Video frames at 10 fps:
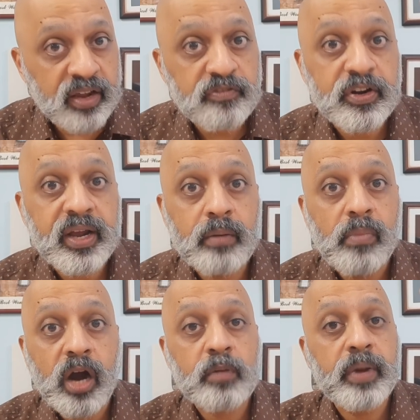rain-fed
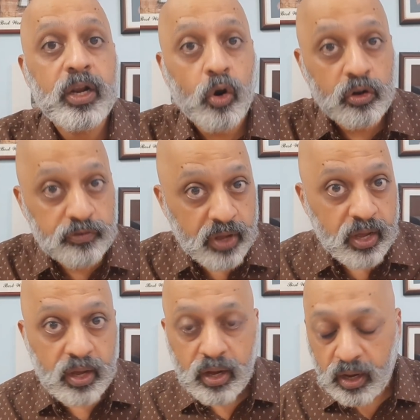and marked by a lot
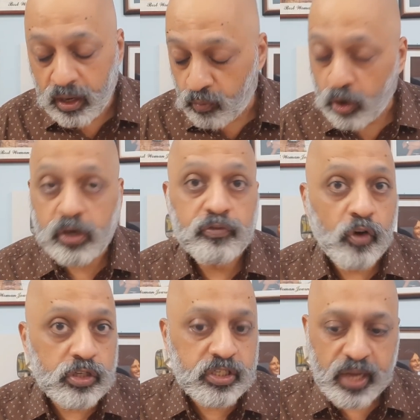of
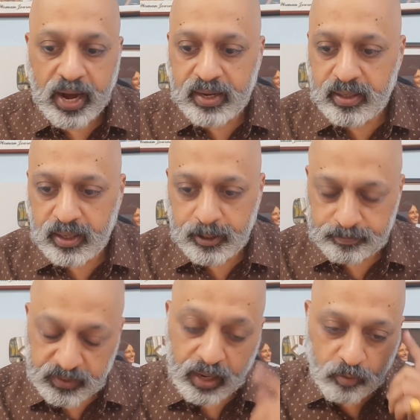waterfalls and
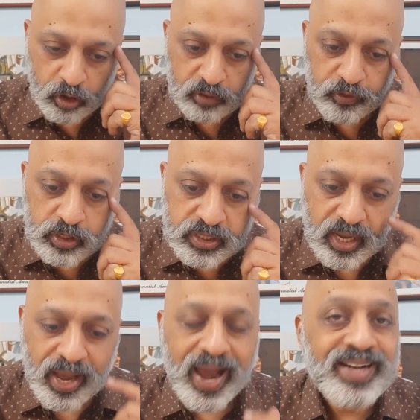
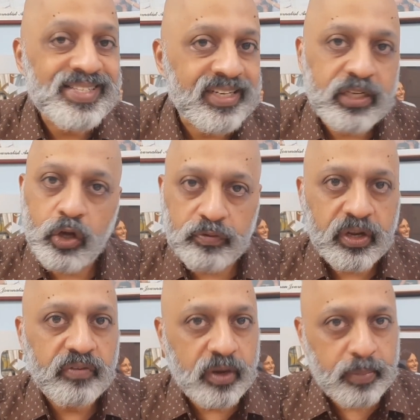waterfalls and silting of
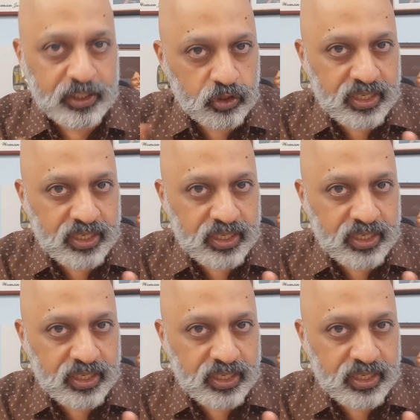the riverbed.